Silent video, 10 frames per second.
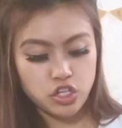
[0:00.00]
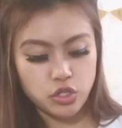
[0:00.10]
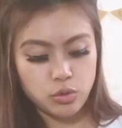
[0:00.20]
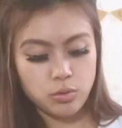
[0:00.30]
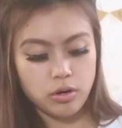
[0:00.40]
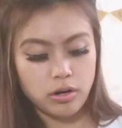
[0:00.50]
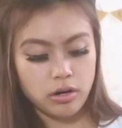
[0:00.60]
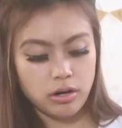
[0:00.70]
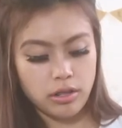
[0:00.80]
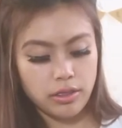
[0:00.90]
you
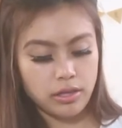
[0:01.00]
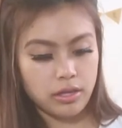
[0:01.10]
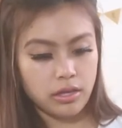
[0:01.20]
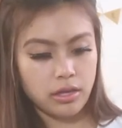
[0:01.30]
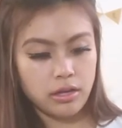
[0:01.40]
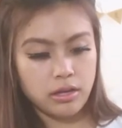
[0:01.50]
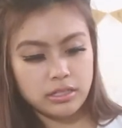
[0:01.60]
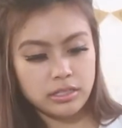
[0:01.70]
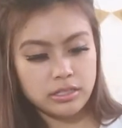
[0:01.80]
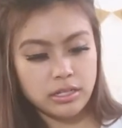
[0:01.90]
are the
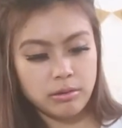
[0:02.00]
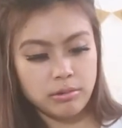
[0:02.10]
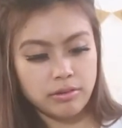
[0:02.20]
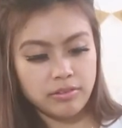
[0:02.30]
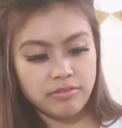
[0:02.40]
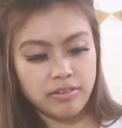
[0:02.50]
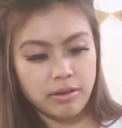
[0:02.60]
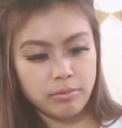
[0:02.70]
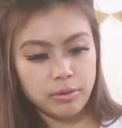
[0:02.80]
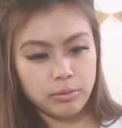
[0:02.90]
sum of the
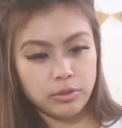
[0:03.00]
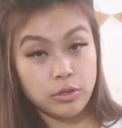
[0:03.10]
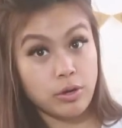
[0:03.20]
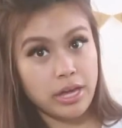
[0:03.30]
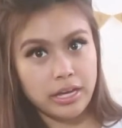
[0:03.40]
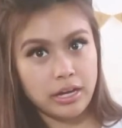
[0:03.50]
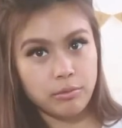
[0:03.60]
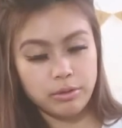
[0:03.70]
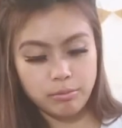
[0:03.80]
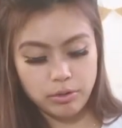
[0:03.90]
5 people you hang
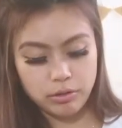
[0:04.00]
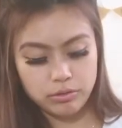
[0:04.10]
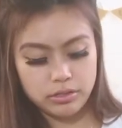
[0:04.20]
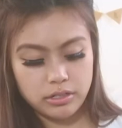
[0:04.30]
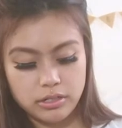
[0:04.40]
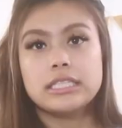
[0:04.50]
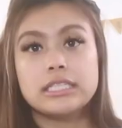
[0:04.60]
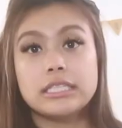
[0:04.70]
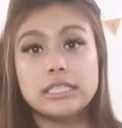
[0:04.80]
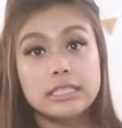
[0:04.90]
out with most.
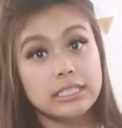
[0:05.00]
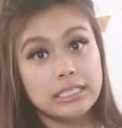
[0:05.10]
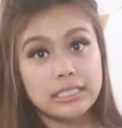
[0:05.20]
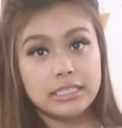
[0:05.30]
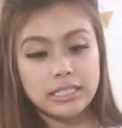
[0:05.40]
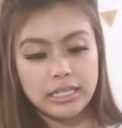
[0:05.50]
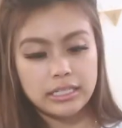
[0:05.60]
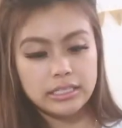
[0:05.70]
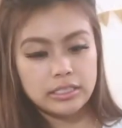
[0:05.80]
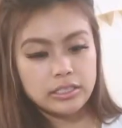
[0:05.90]
16
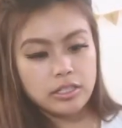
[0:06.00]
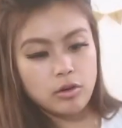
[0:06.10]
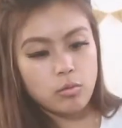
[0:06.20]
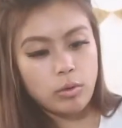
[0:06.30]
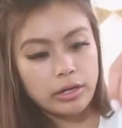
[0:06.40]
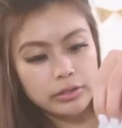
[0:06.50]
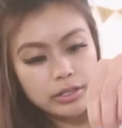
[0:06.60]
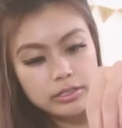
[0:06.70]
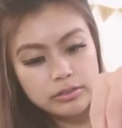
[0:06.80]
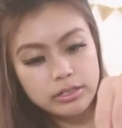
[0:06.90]
is, when you
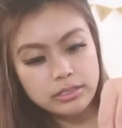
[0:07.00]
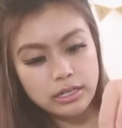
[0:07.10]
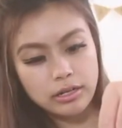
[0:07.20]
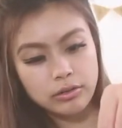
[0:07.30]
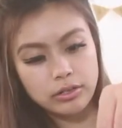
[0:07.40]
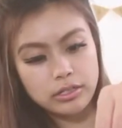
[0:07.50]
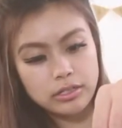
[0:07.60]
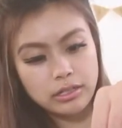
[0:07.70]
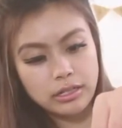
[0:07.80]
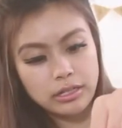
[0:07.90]
get stressed out
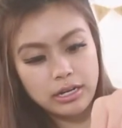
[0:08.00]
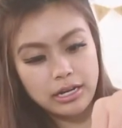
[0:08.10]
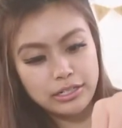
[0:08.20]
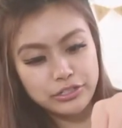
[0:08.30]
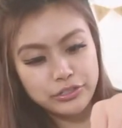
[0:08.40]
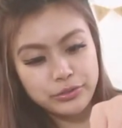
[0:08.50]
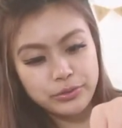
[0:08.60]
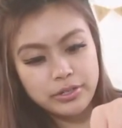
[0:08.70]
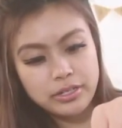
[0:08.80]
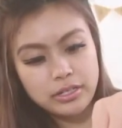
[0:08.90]
like I
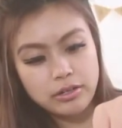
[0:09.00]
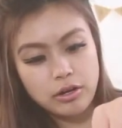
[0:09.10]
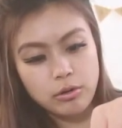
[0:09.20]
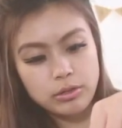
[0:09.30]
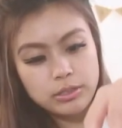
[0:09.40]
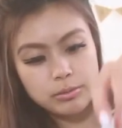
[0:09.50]
do, always